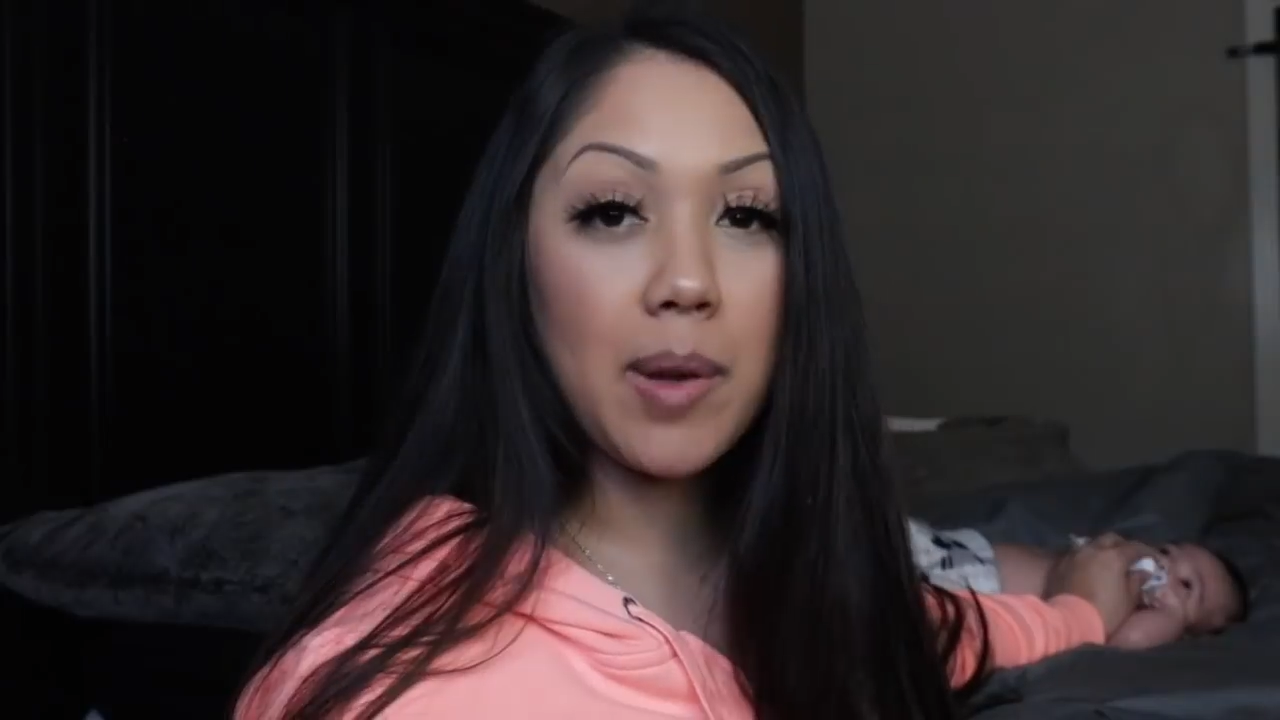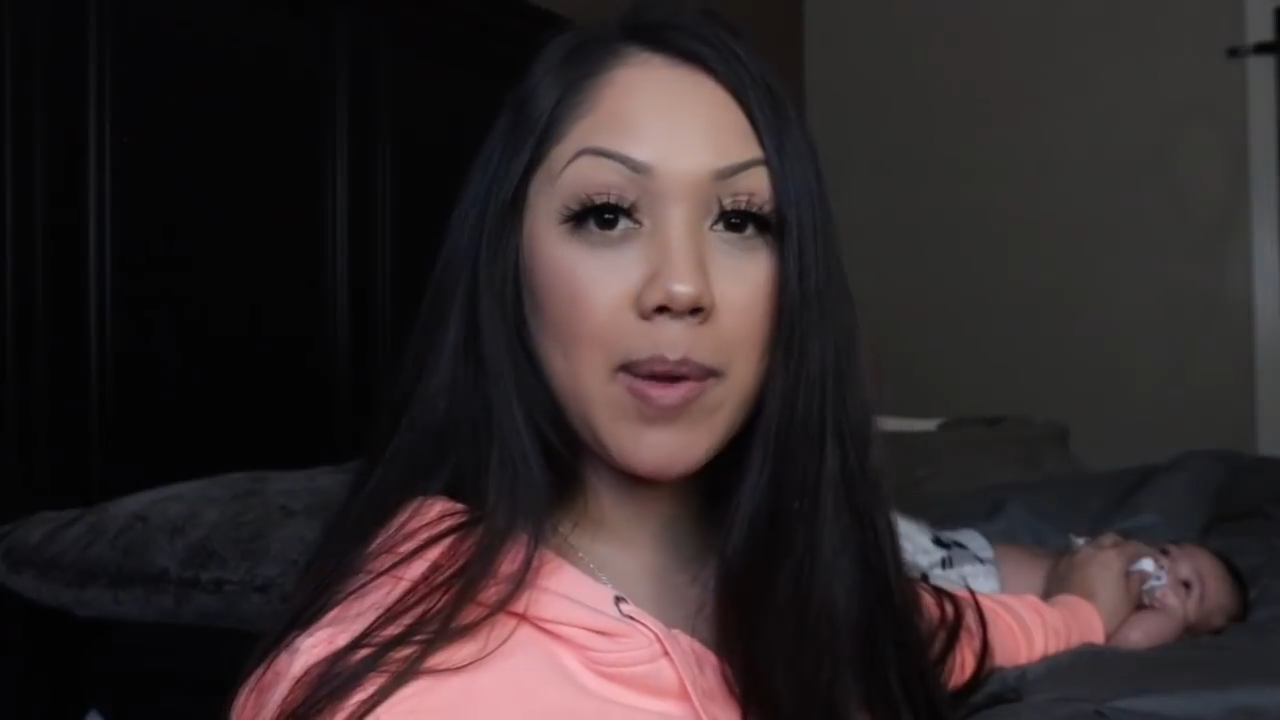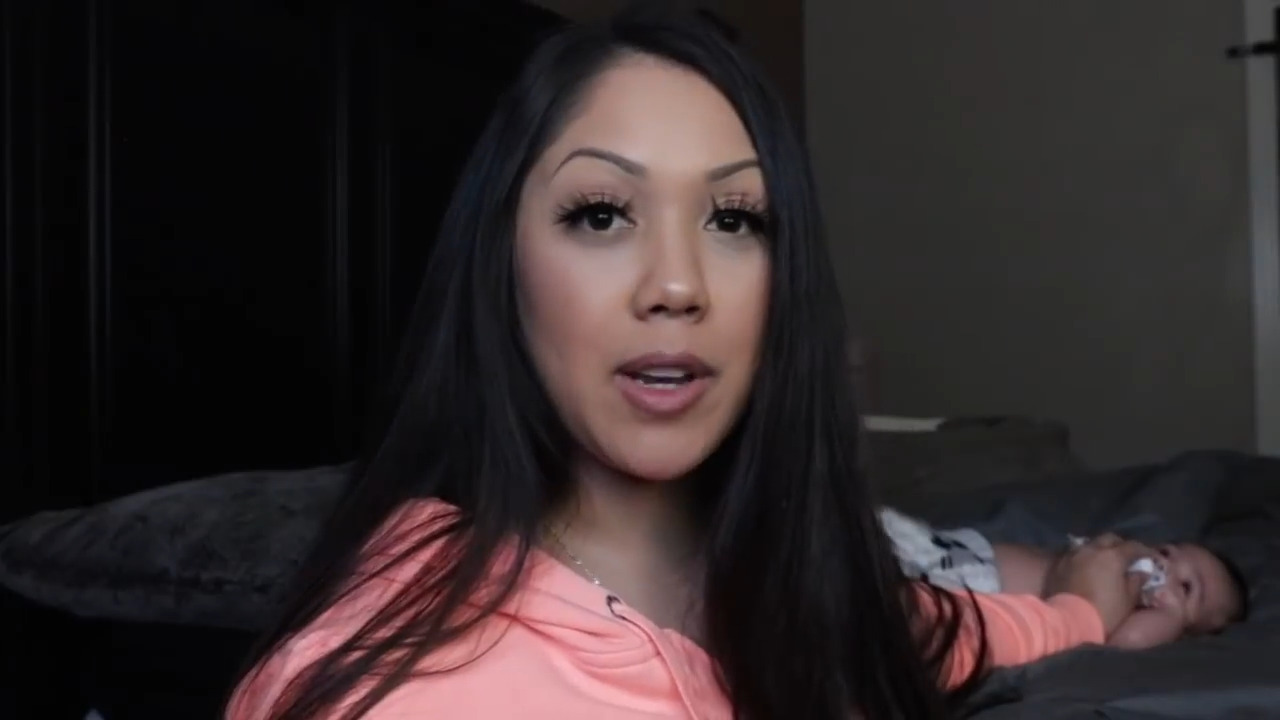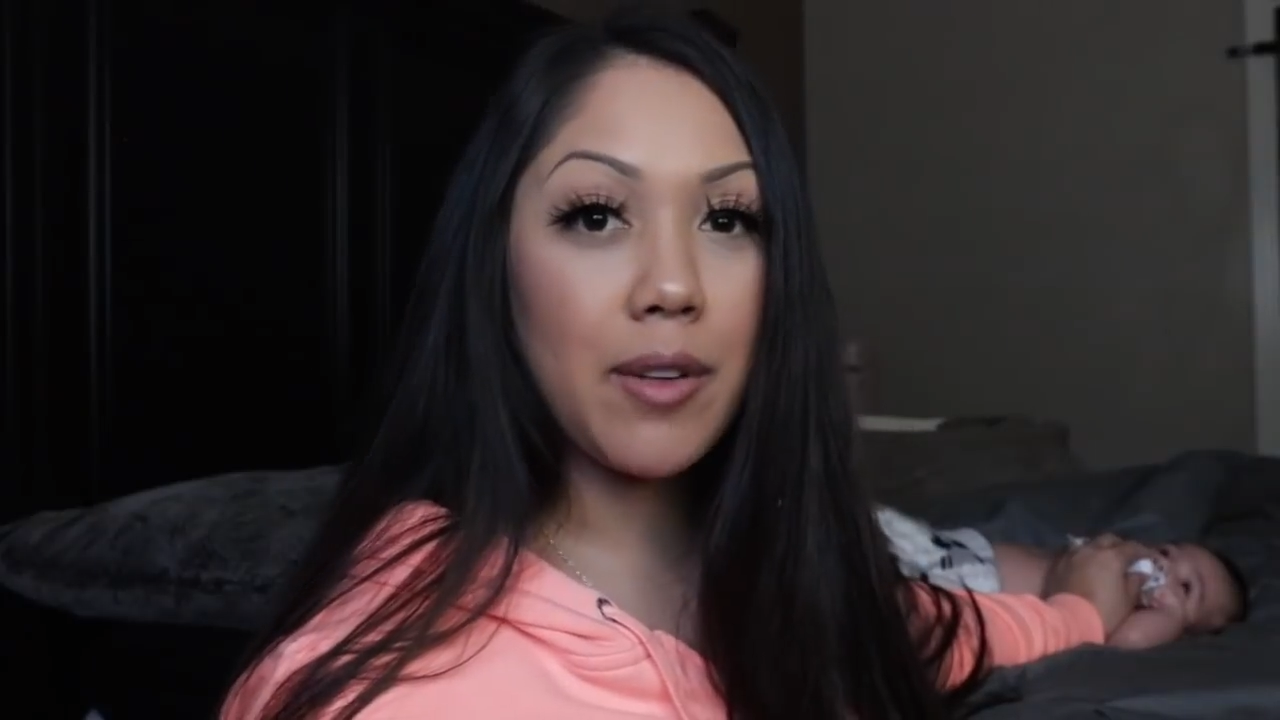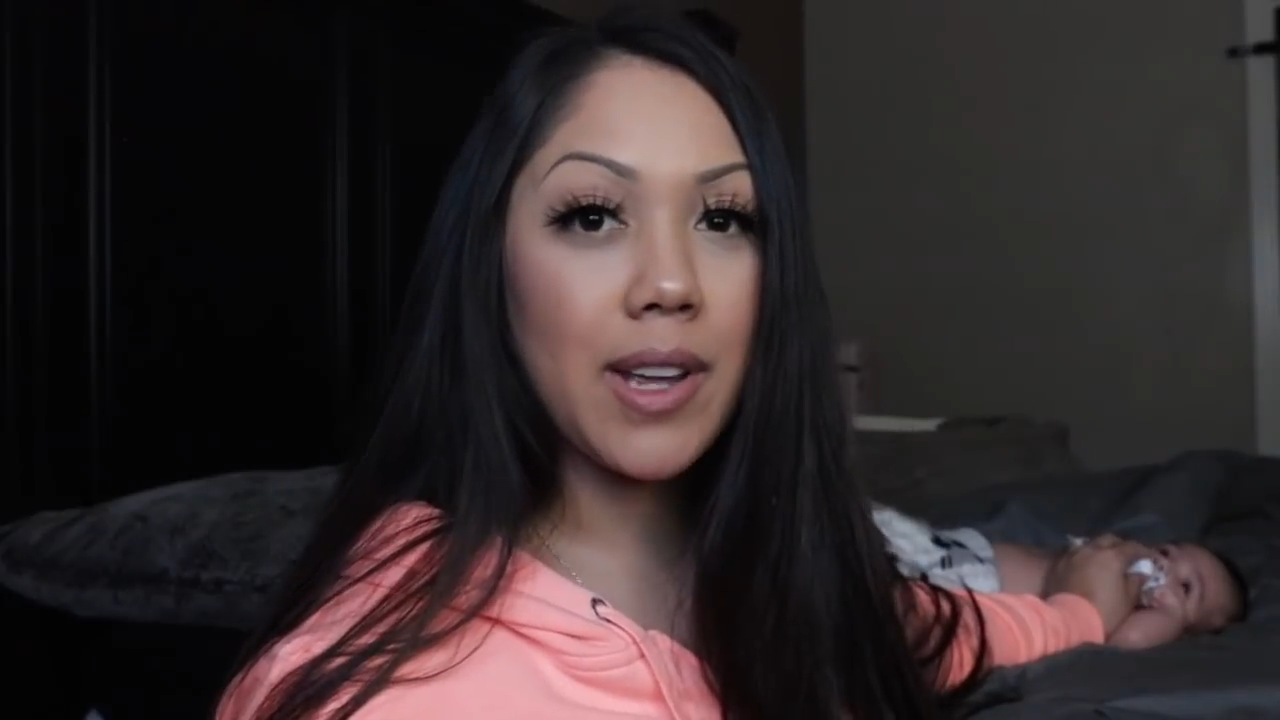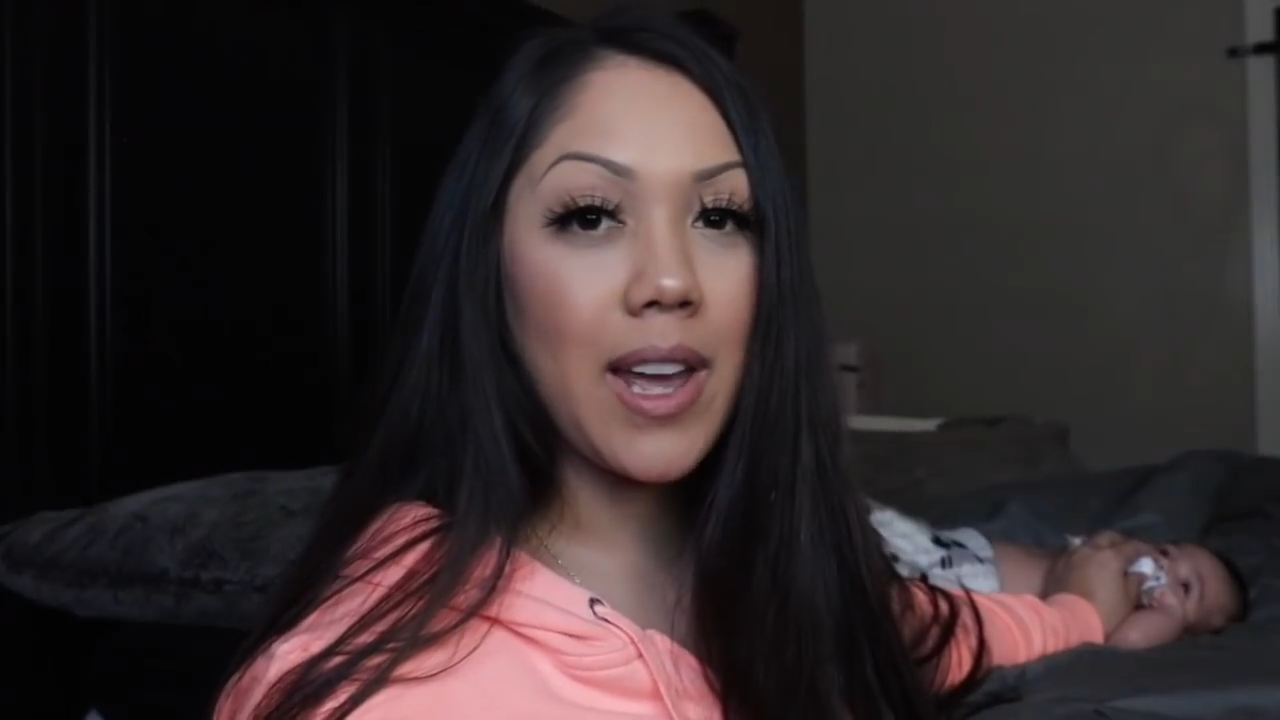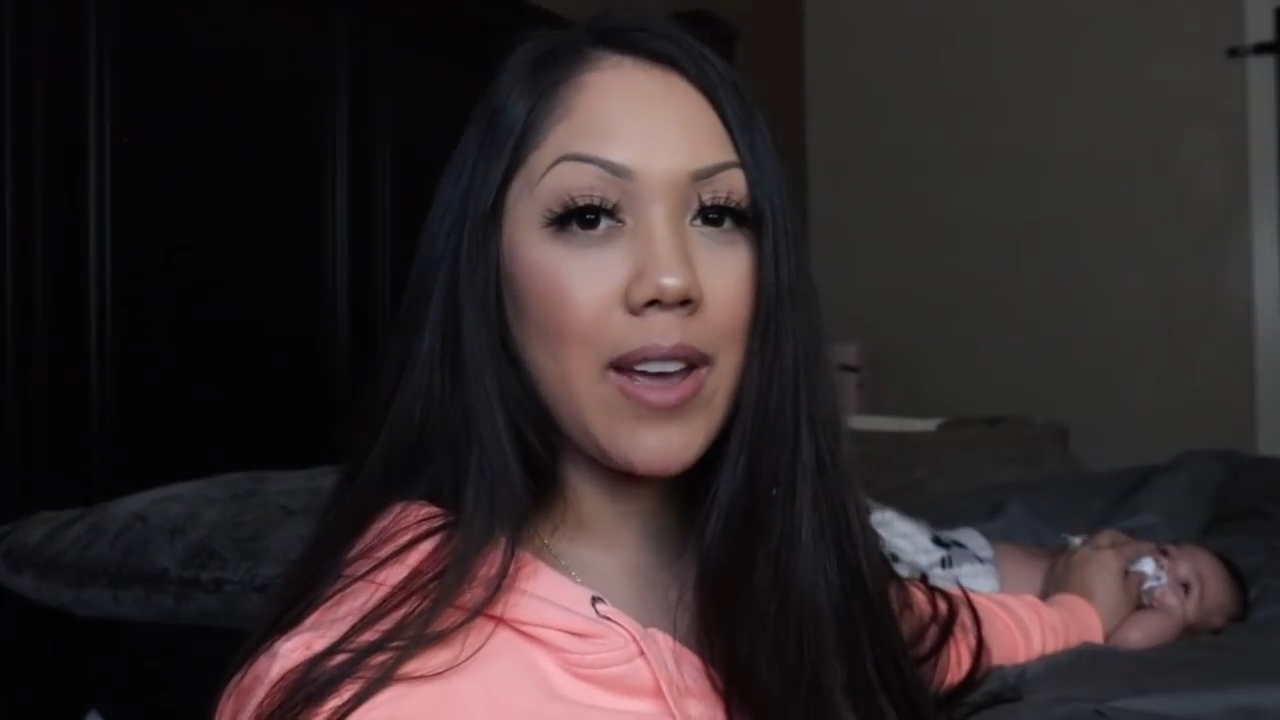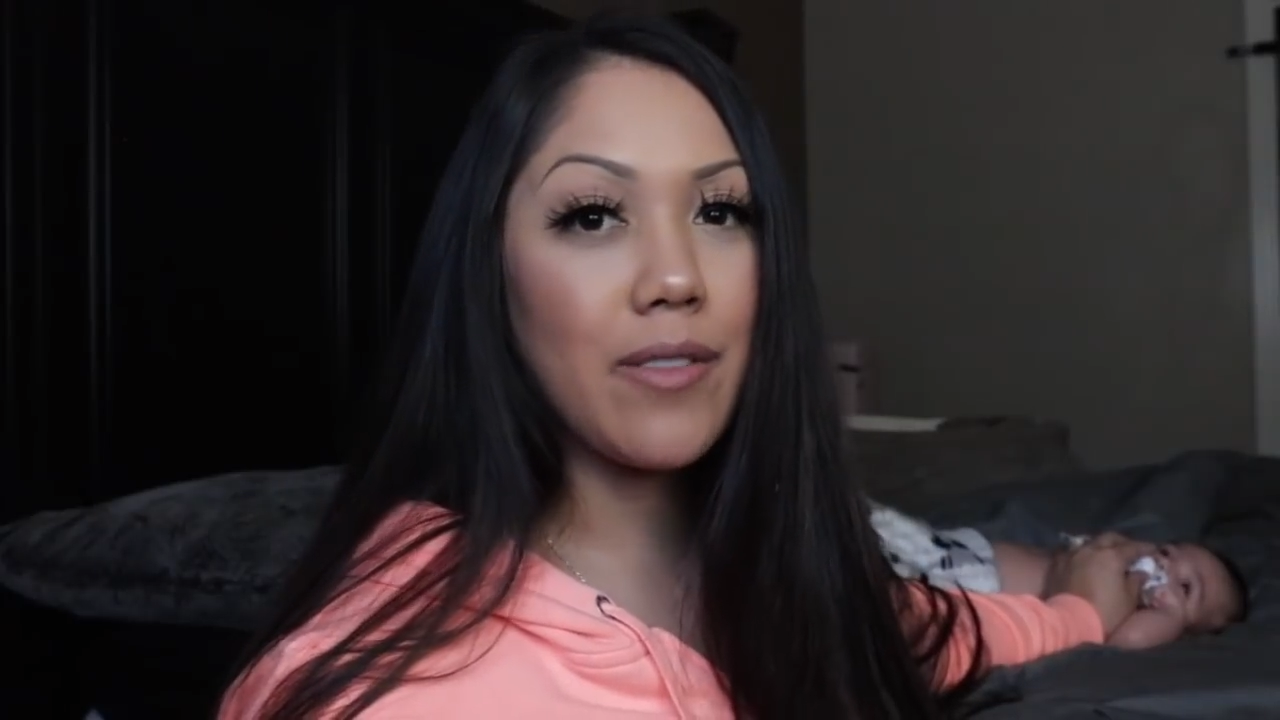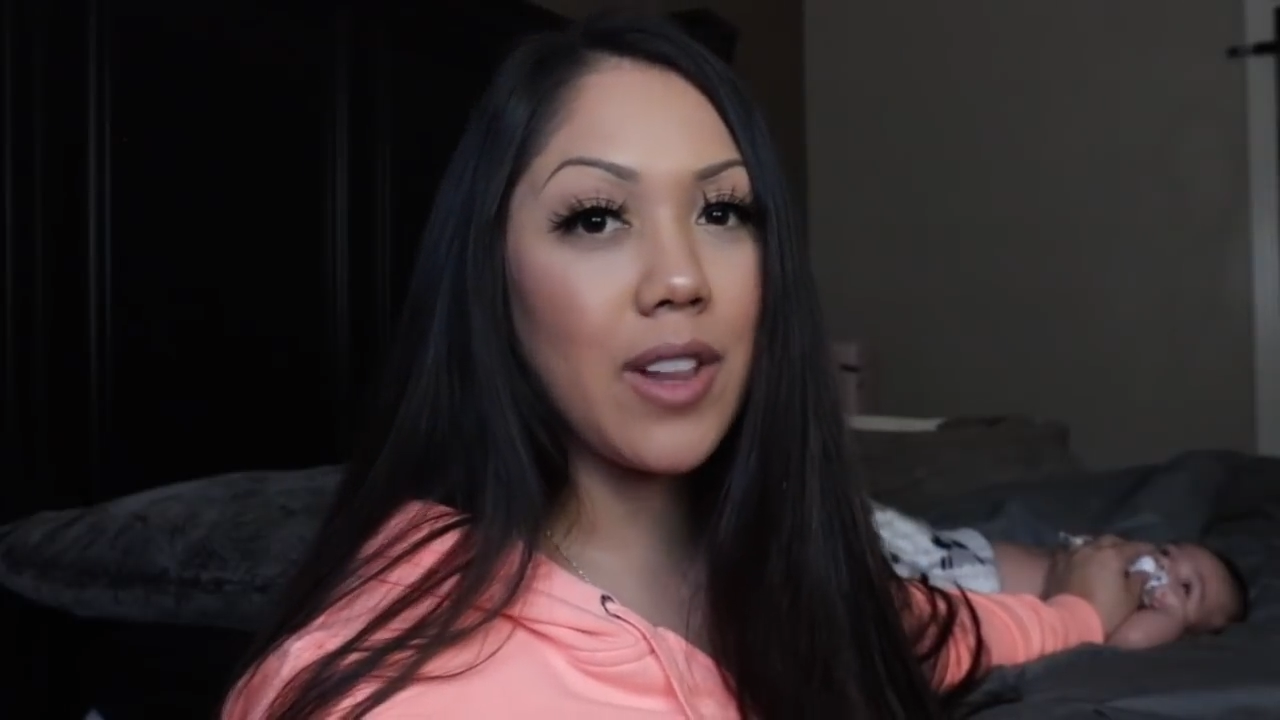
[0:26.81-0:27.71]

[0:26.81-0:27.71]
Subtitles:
I'm going to be doing a